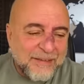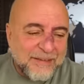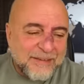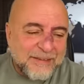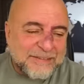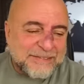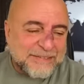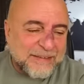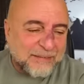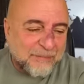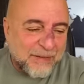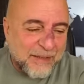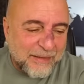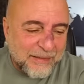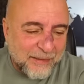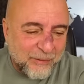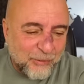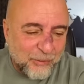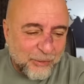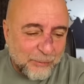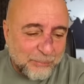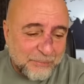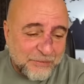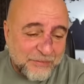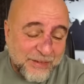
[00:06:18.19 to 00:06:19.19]
I'm making a
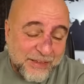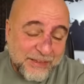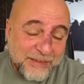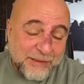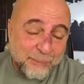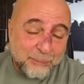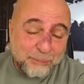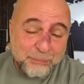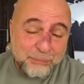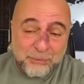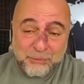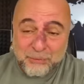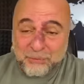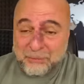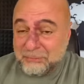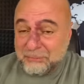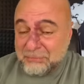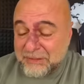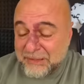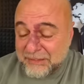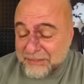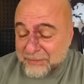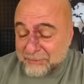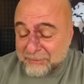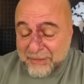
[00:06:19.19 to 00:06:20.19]
short-term confirmation.
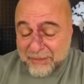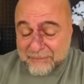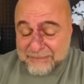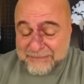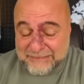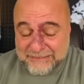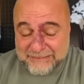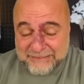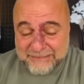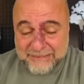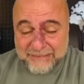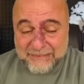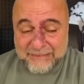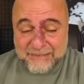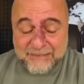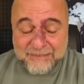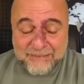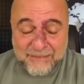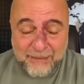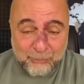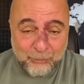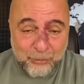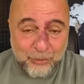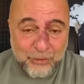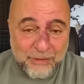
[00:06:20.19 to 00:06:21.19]
This is not investment
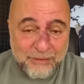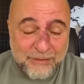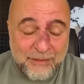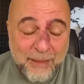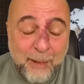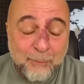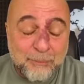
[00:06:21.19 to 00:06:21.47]
advice.